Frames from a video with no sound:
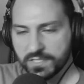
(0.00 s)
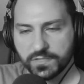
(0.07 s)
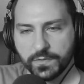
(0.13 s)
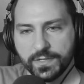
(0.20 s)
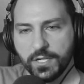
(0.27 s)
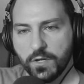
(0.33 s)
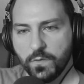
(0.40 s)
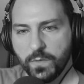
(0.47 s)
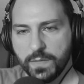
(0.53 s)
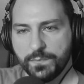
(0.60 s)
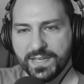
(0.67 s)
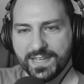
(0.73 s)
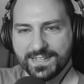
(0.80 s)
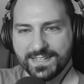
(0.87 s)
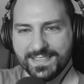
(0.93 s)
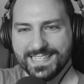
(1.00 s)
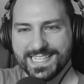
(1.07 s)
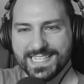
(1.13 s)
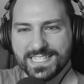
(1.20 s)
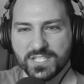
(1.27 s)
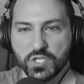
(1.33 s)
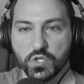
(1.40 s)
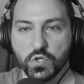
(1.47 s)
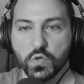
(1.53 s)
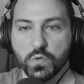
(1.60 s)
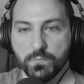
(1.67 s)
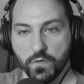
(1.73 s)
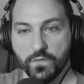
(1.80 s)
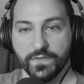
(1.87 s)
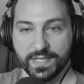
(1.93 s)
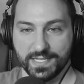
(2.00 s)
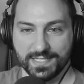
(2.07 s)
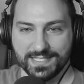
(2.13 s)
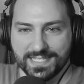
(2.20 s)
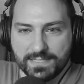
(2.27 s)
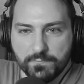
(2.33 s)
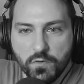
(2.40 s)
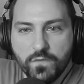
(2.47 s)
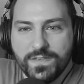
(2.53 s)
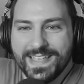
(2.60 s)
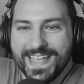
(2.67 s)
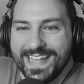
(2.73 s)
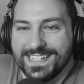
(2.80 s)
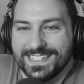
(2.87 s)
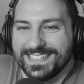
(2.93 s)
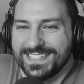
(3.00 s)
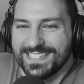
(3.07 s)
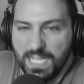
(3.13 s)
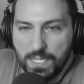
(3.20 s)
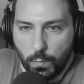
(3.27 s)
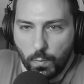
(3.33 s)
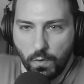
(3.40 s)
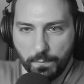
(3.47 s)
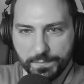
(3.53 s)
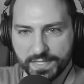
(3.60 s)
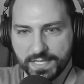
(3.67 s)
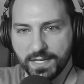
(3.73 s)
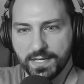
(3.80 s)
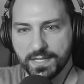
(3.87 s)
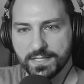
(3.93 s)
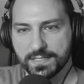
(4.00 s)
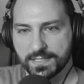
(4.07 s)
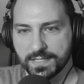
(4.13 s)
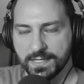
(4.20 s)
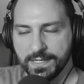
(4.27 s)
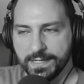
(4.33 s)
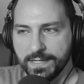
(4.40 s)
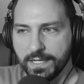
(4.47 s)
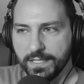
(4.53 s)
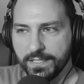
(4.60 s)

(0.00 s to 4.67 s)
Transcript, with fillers: So I know we picked these two movies, this movie and its sequel, because yes.